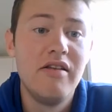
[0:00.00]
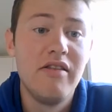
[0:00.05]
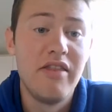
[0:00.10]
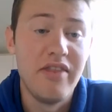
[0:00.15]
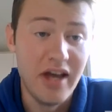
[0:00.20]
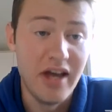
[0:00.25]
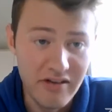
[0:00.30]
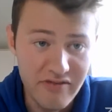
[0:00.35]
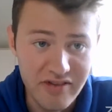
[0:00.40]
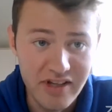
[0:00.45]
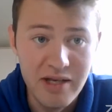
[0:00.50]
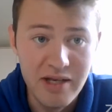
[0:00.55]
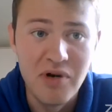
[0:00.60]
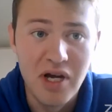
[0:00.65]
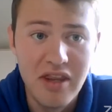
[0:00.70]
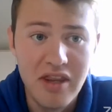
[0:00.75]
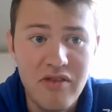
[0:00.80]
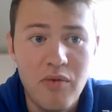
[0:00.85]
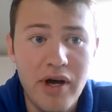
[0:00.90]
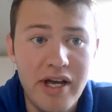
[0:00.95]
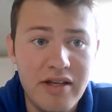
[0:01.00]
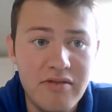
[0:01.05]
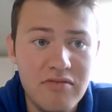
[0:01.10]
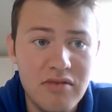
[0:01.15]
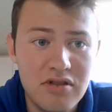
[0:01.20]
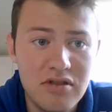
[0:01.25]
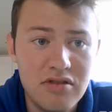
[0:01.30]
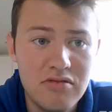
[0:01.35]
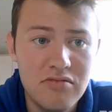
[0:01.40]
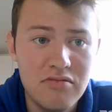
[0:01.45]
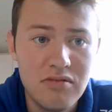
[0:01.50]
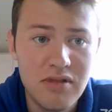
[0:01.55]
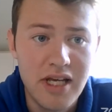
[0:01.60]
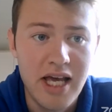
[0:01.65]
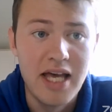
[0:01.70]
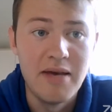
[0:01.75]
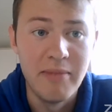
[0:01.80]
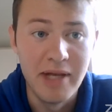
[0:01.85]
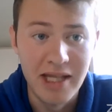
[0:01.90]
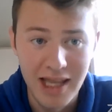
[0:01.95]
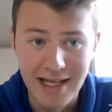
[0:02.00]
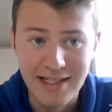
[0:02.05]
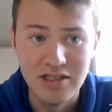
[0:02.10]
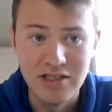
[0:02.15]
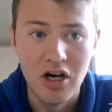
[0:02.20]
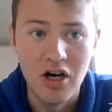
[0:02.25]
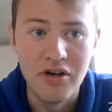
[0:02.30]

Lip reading: Thankfully, Branthwaite came in late